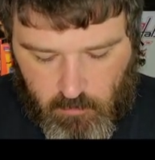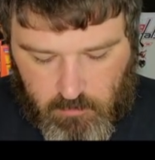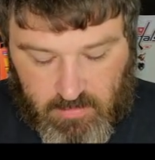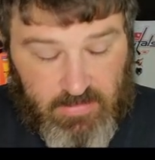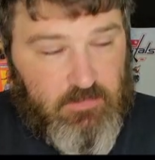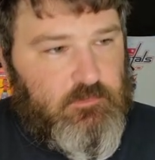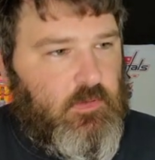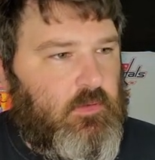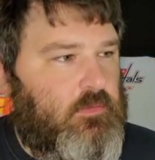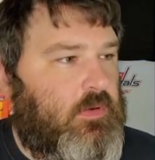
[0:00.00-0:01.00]
Okay,
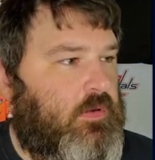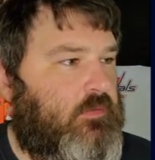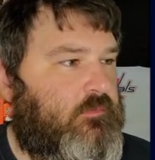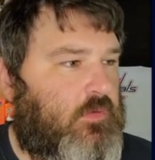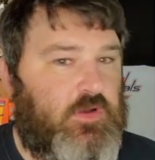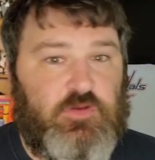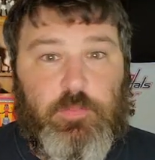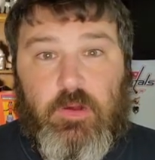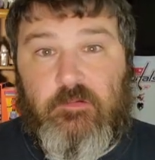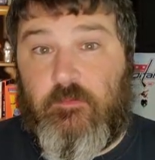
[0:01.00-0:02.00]
so Voyager
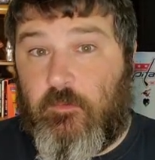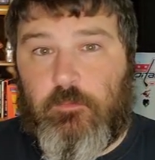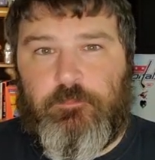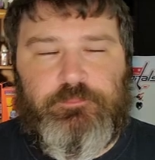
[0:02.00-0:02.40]
Part 2.